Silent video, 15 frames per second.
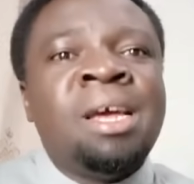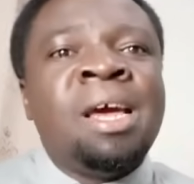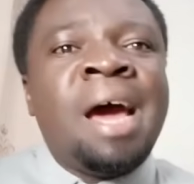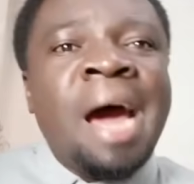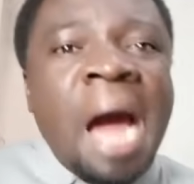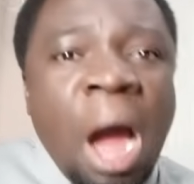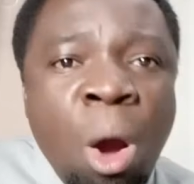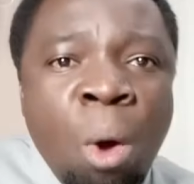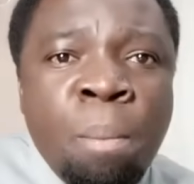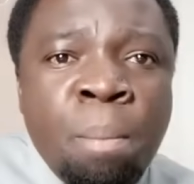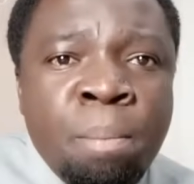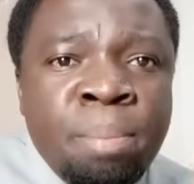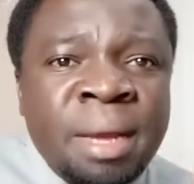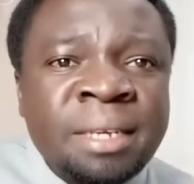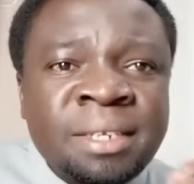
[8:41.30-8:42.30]
how
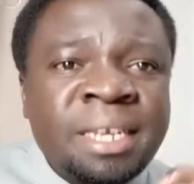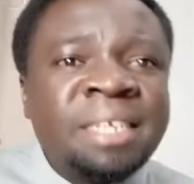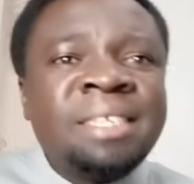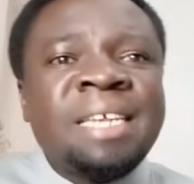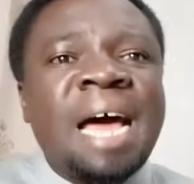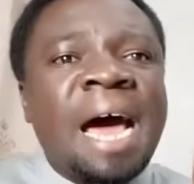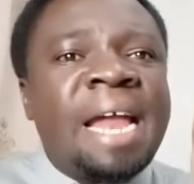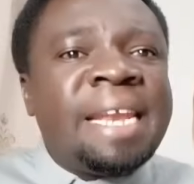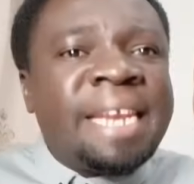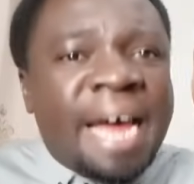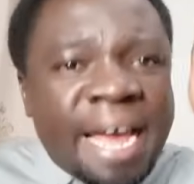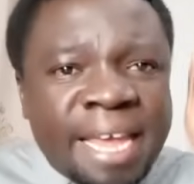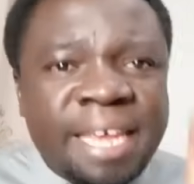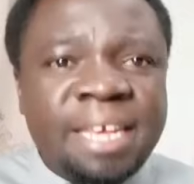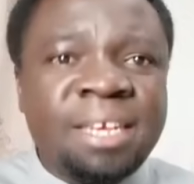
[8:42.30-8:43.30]
patients are
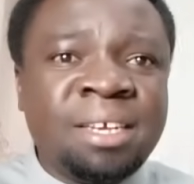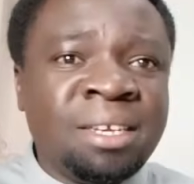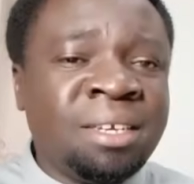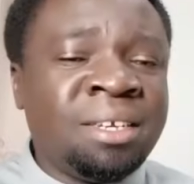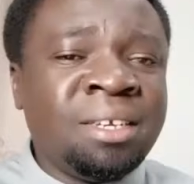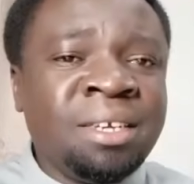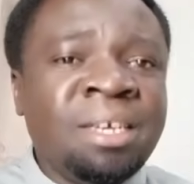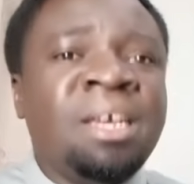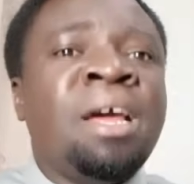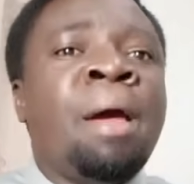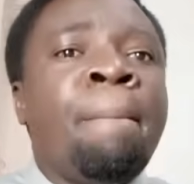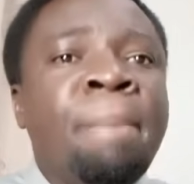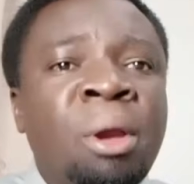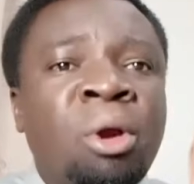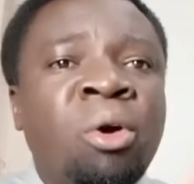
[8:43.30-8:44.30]
dying
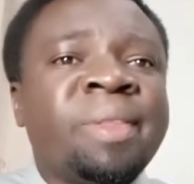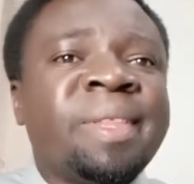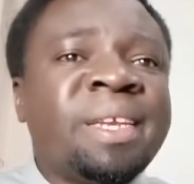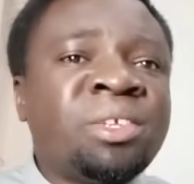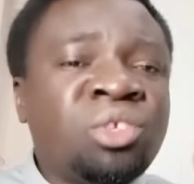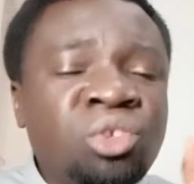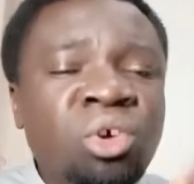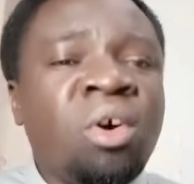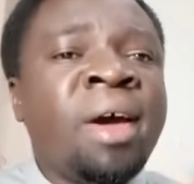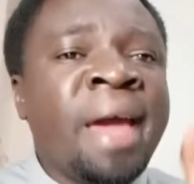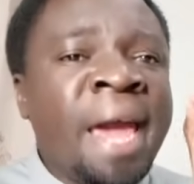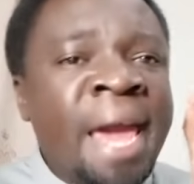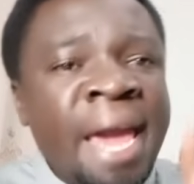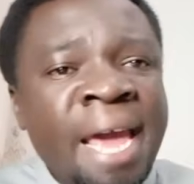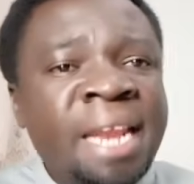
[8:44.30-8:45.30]
because there is no
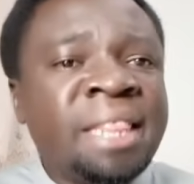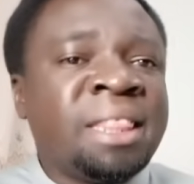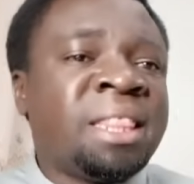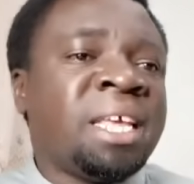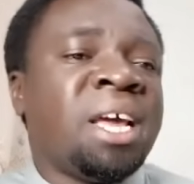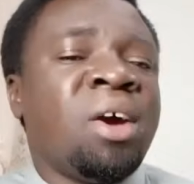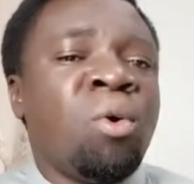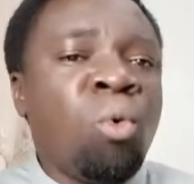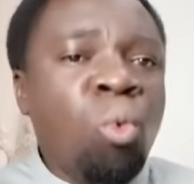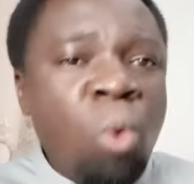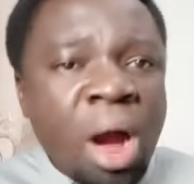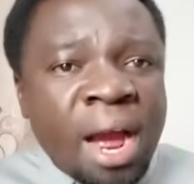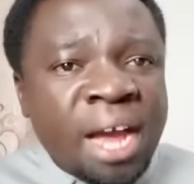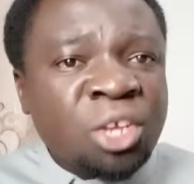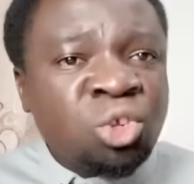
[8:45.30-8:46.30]
health
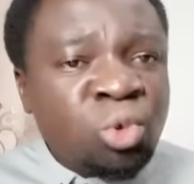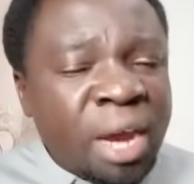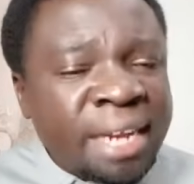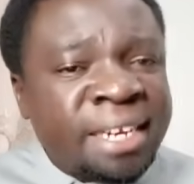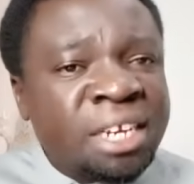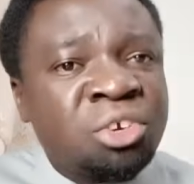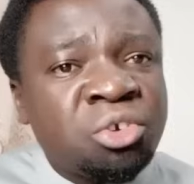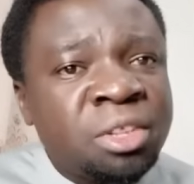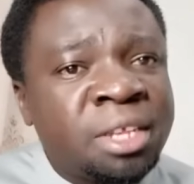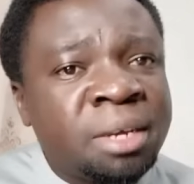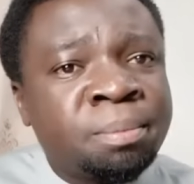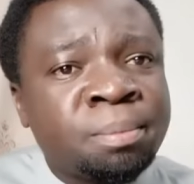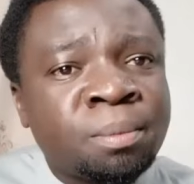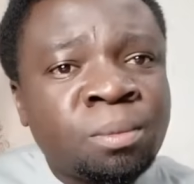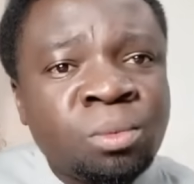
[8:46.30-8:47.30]
workers to attend to
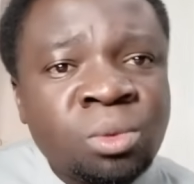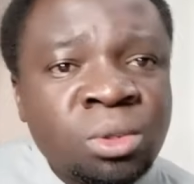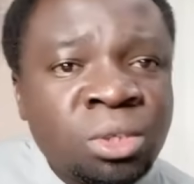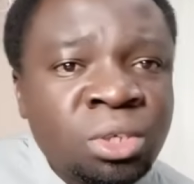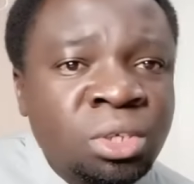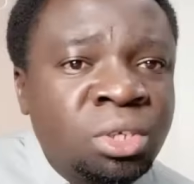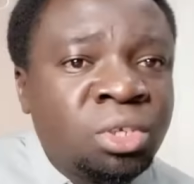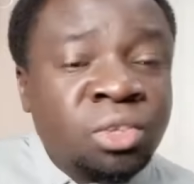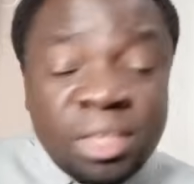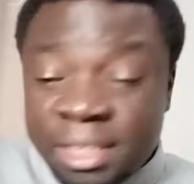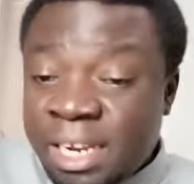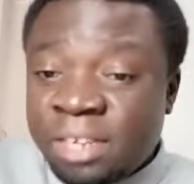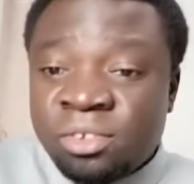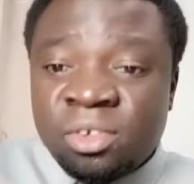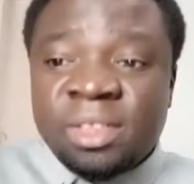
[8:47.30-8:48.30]
them. So it
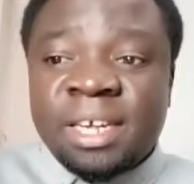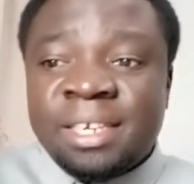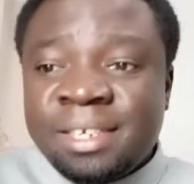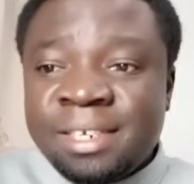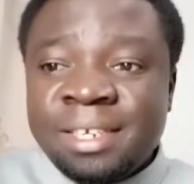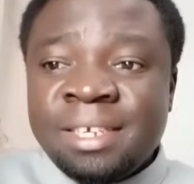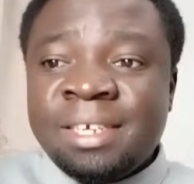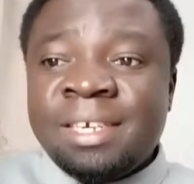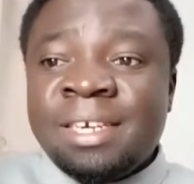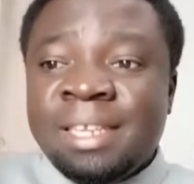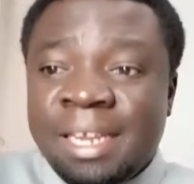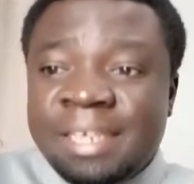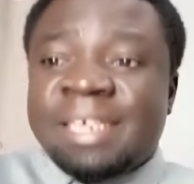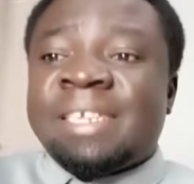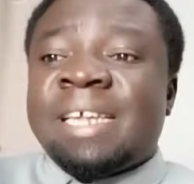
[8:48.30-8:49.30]
tells you that
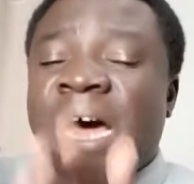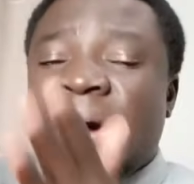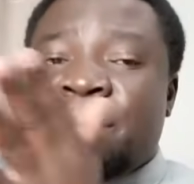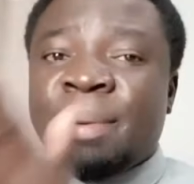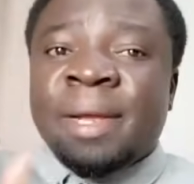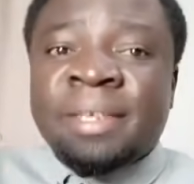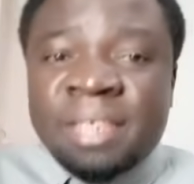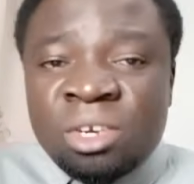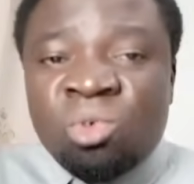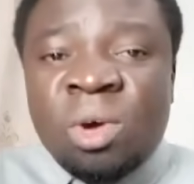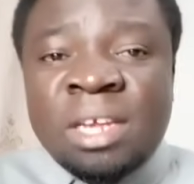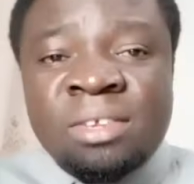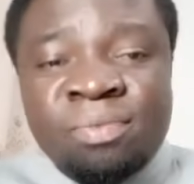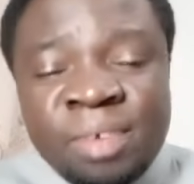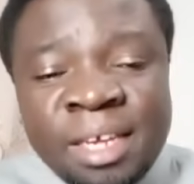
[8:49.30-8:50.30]
this is a president who
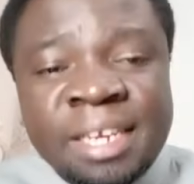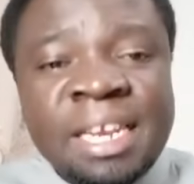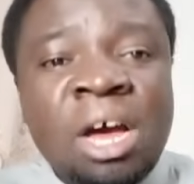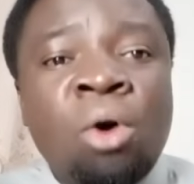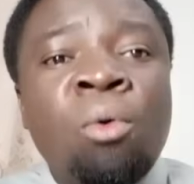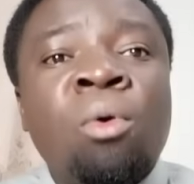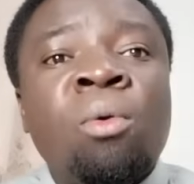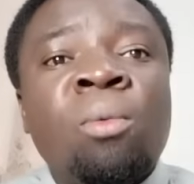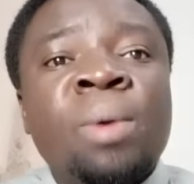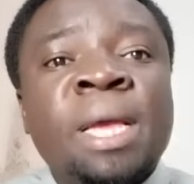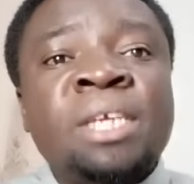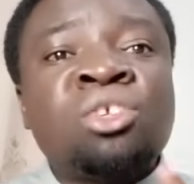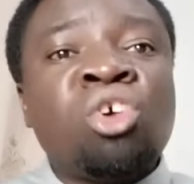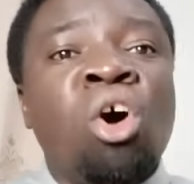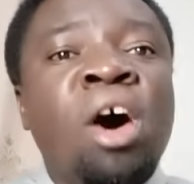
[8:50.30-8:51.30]
has failed now.
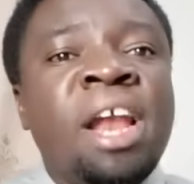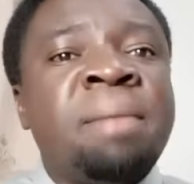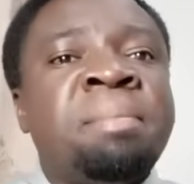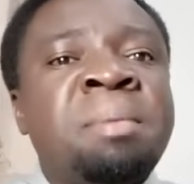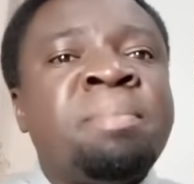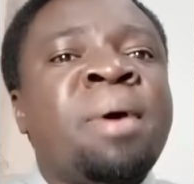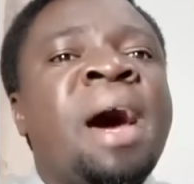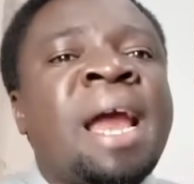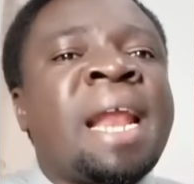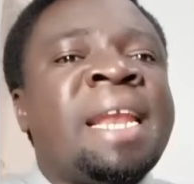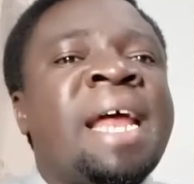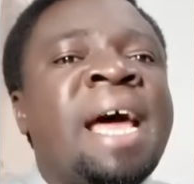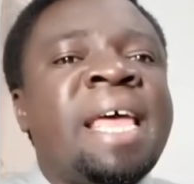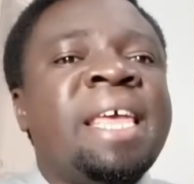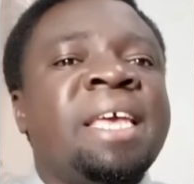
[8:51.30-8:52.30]
His own people are
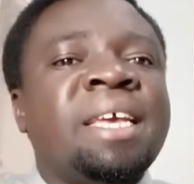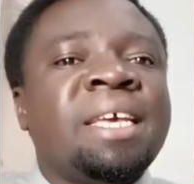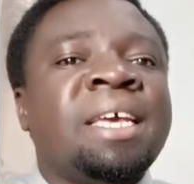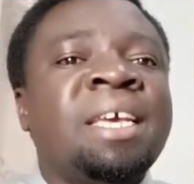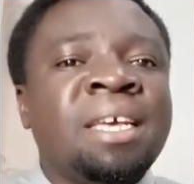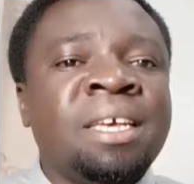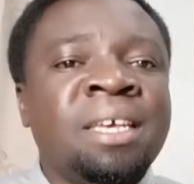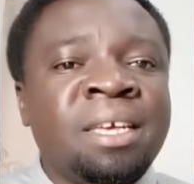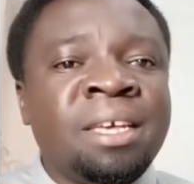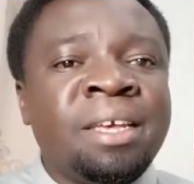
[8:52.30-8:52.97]
dying